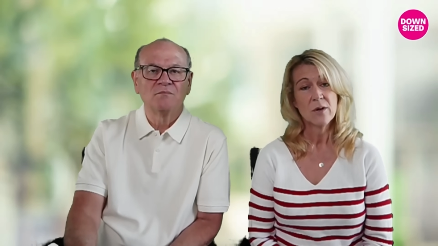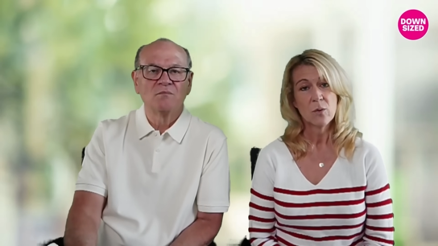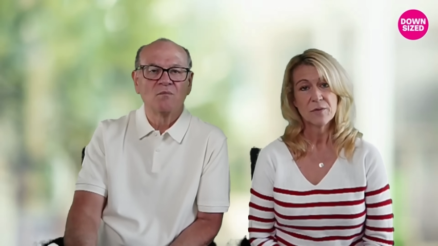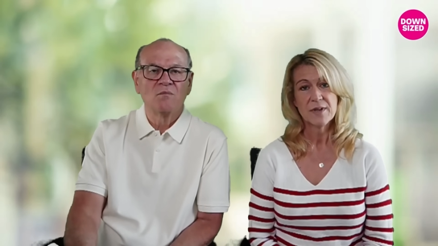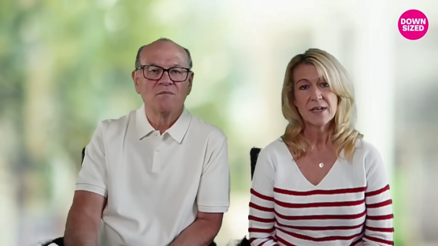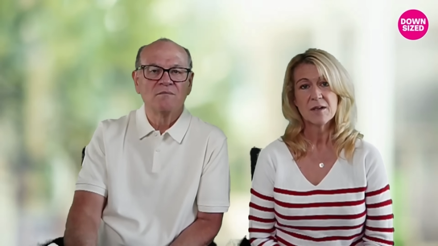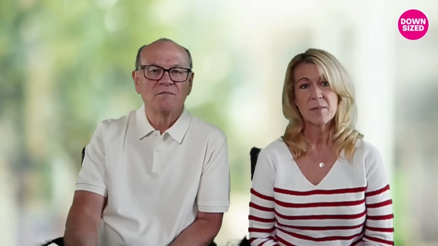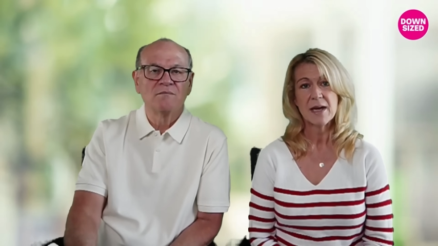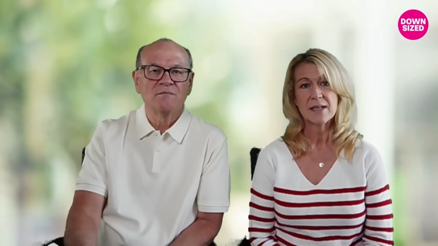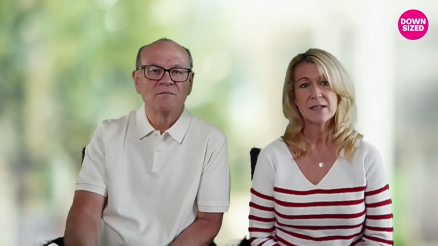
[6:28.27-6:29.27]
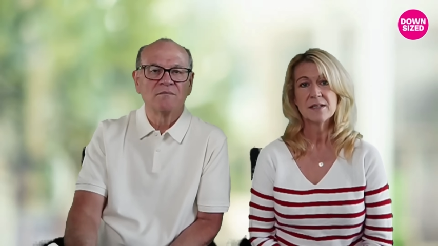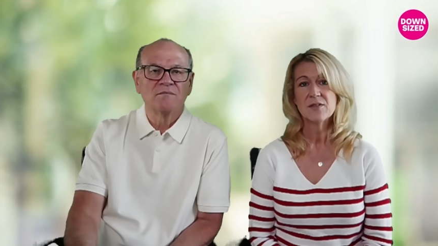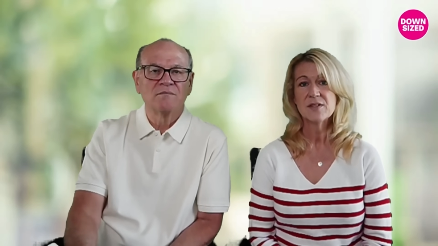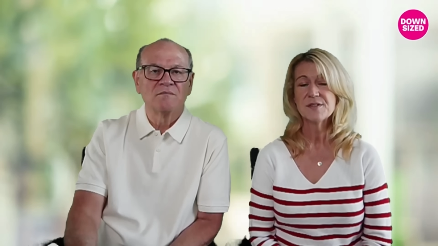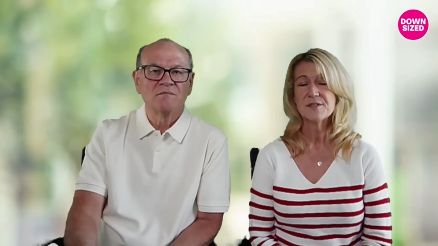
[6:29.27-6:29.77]
Speaker 1: or thinking about it,
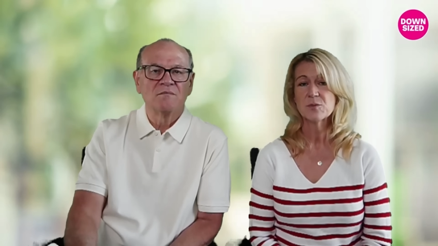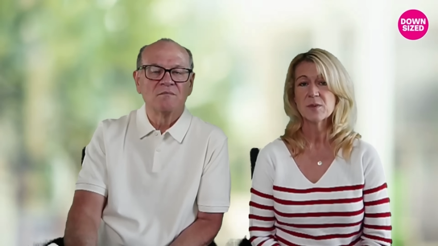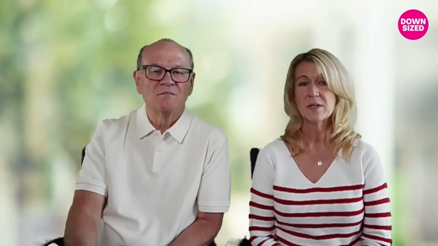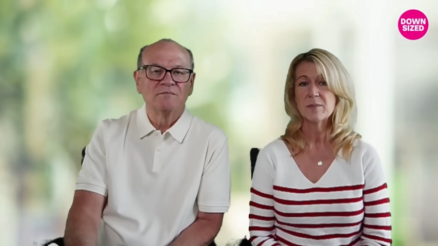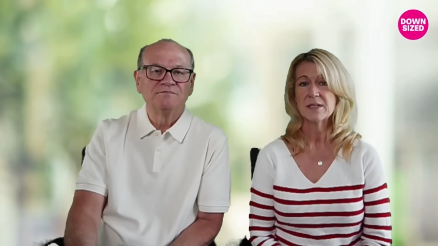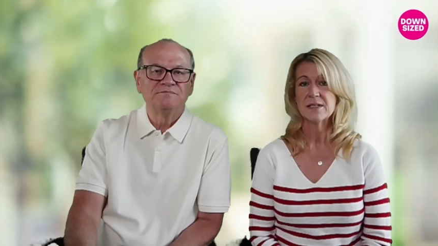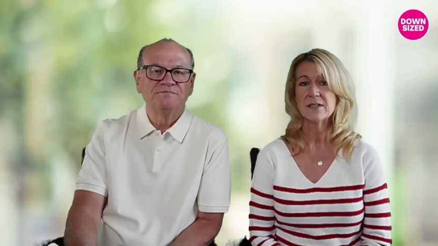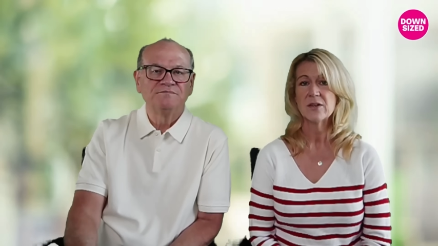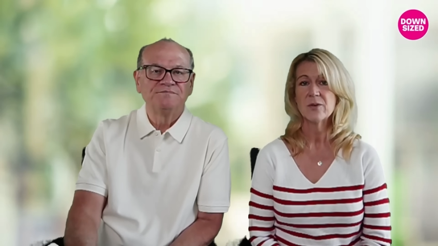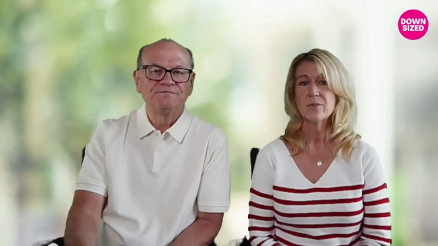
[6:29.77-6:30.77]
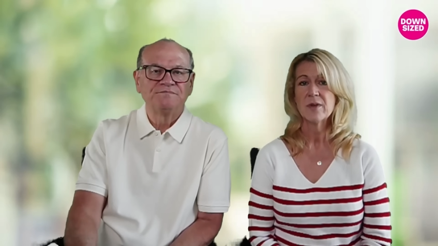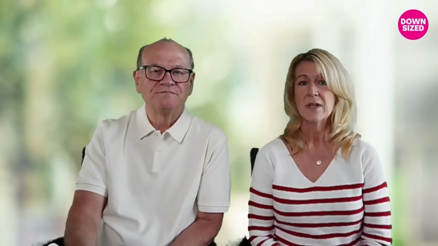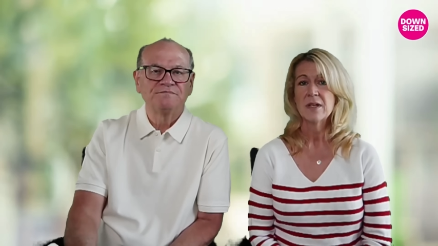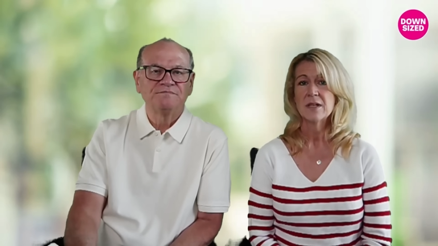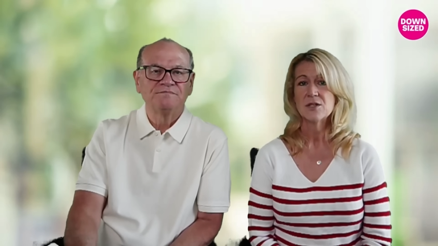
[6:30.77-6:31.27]
this is a really big deal.
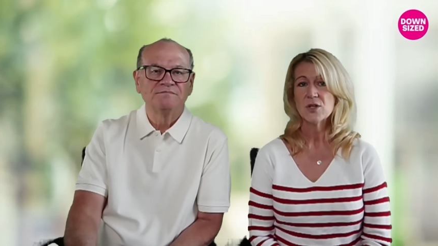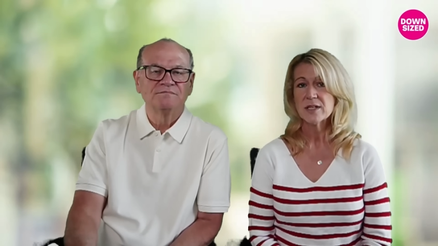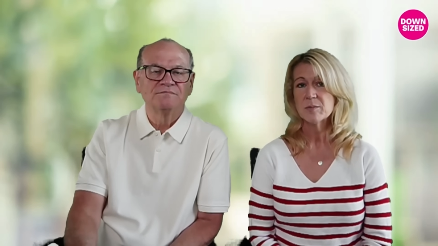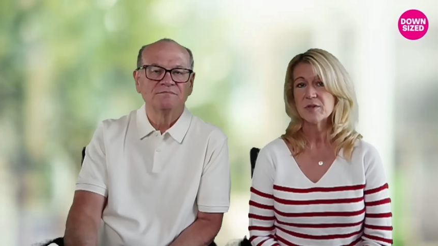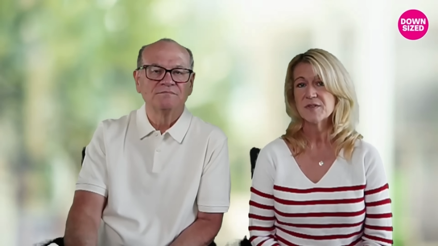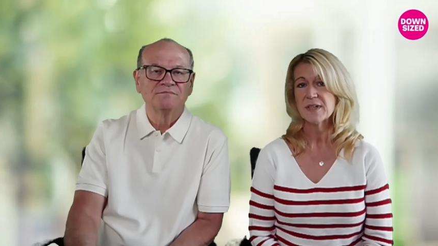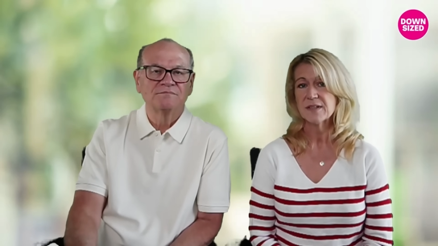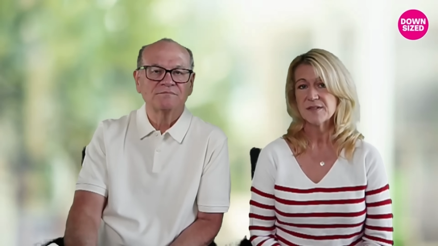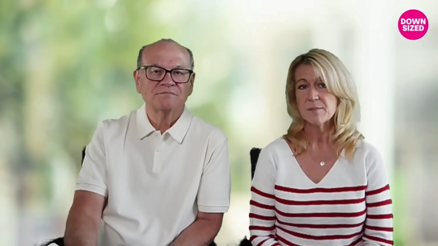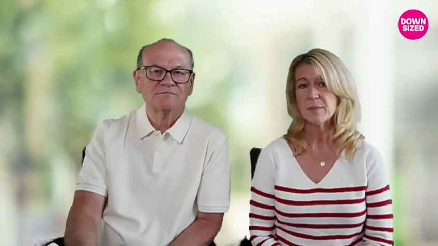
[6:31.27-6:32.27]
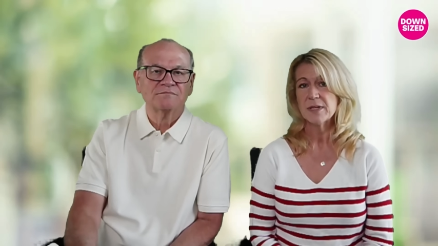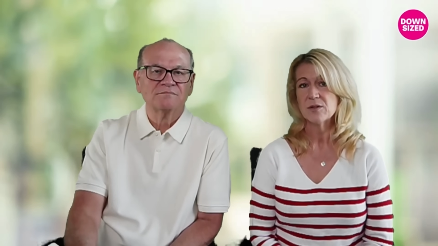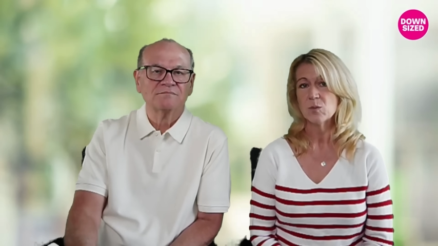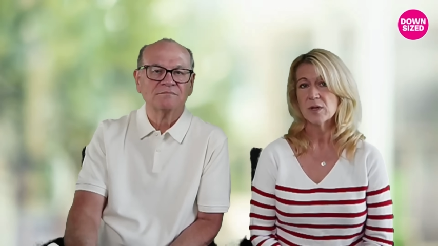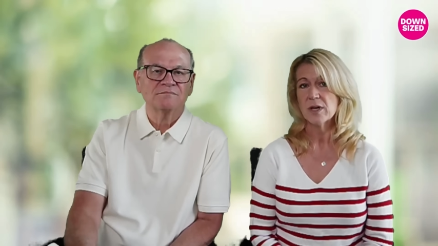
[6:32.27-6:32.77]
Injectables like
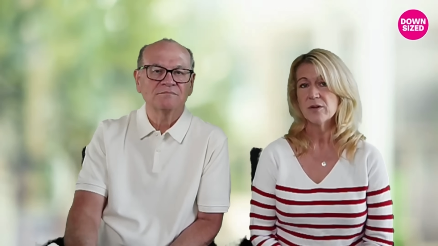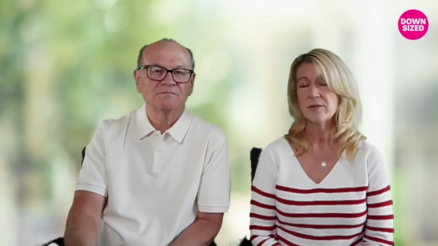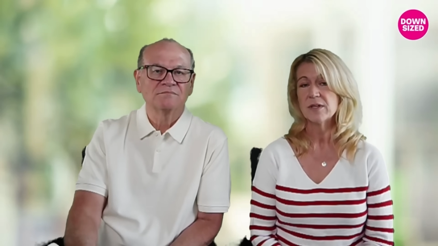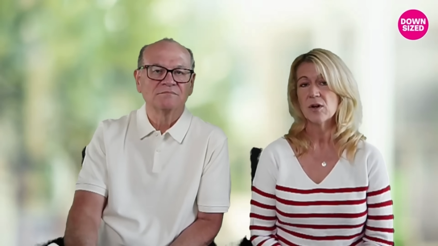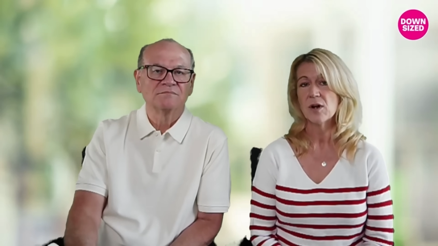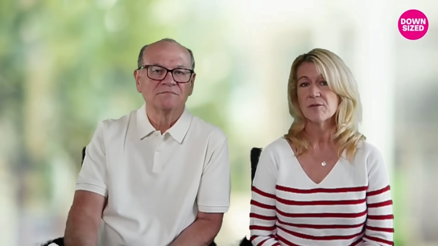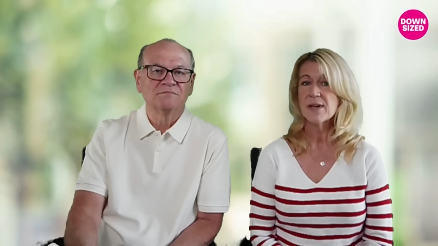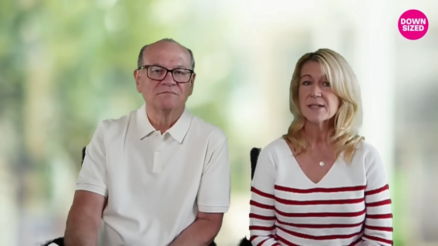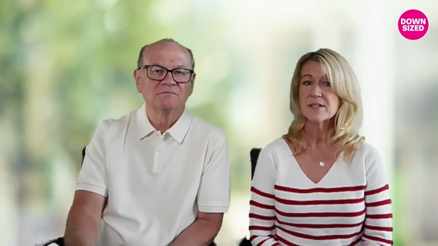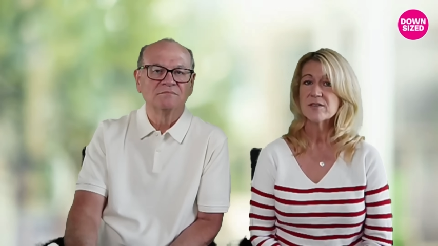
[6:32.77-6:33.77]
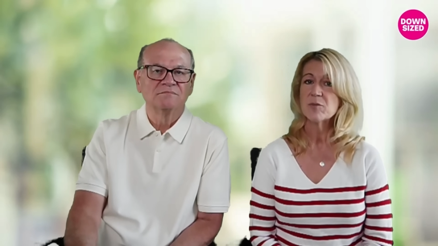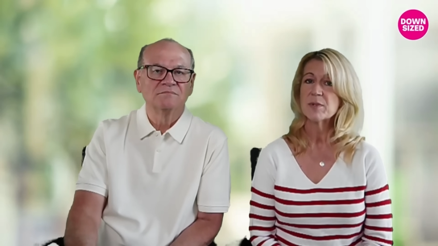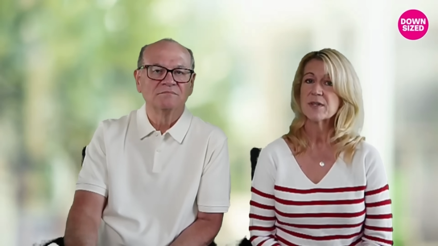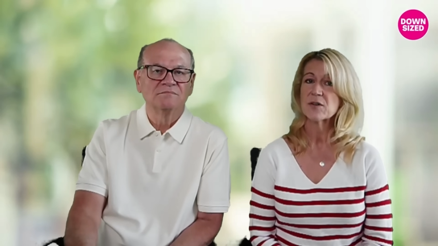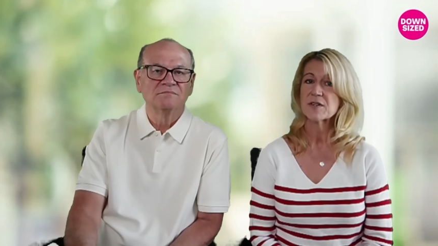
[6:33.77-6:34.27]
Zepbound and Wegovy are effective,
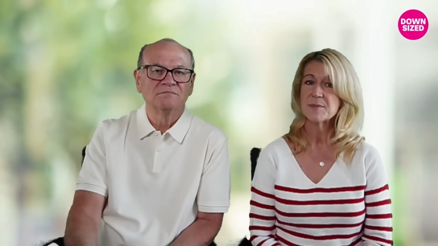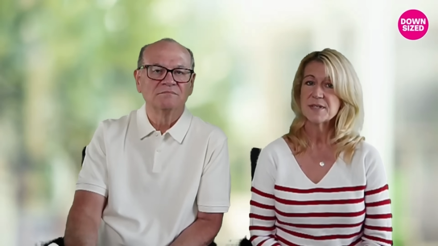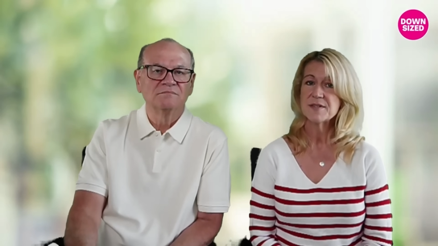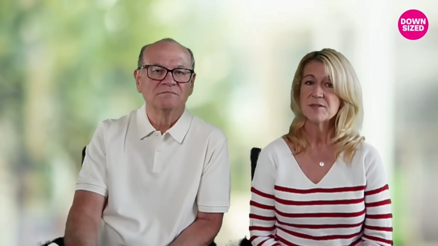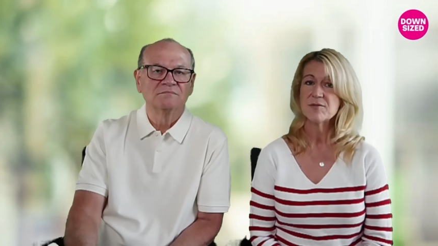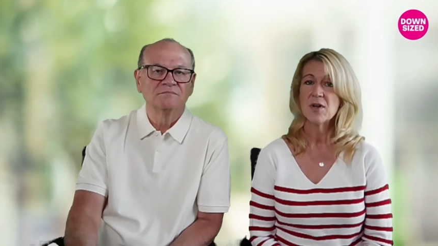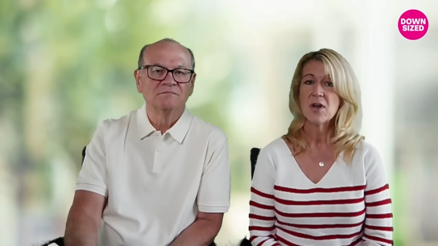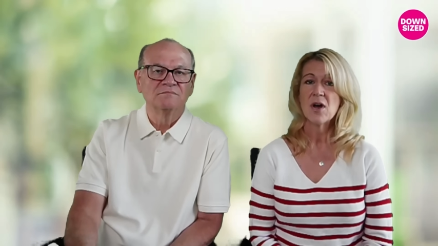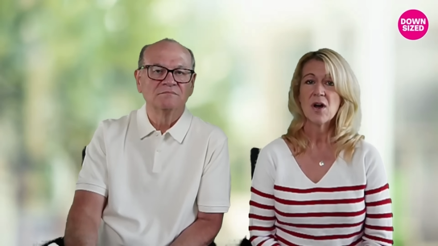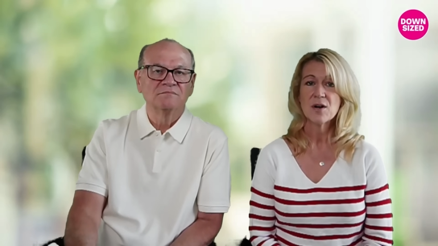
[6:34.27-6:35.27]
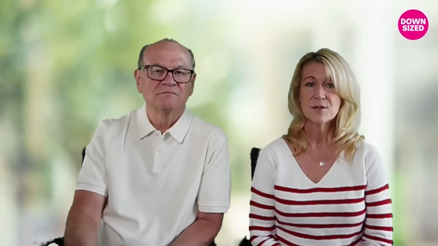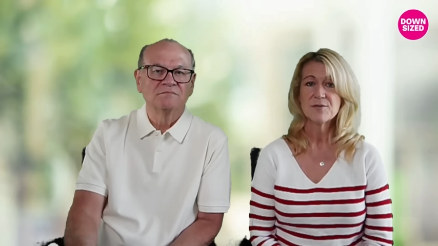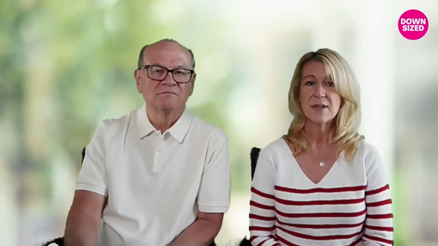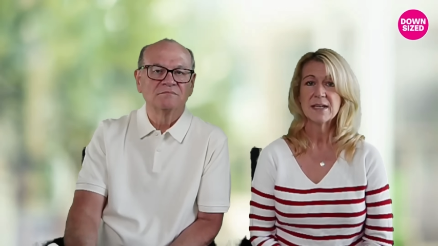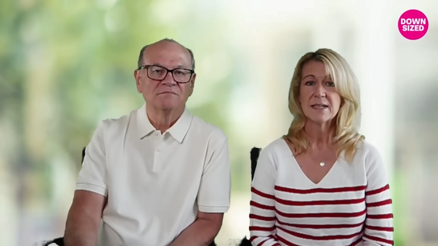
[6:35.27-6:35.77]
but they're expensive, hard to
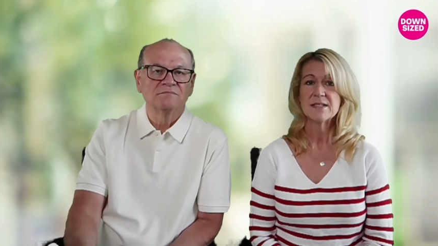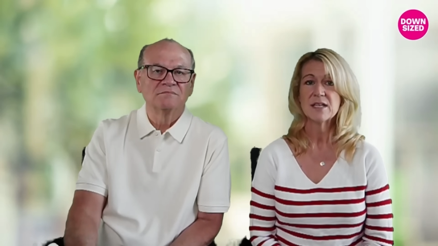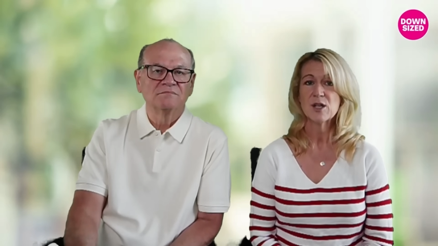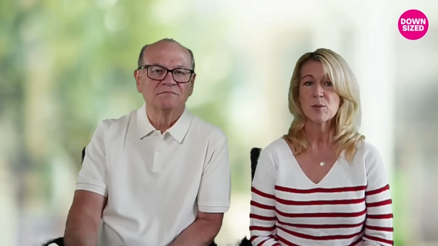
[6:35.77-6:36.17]
find, and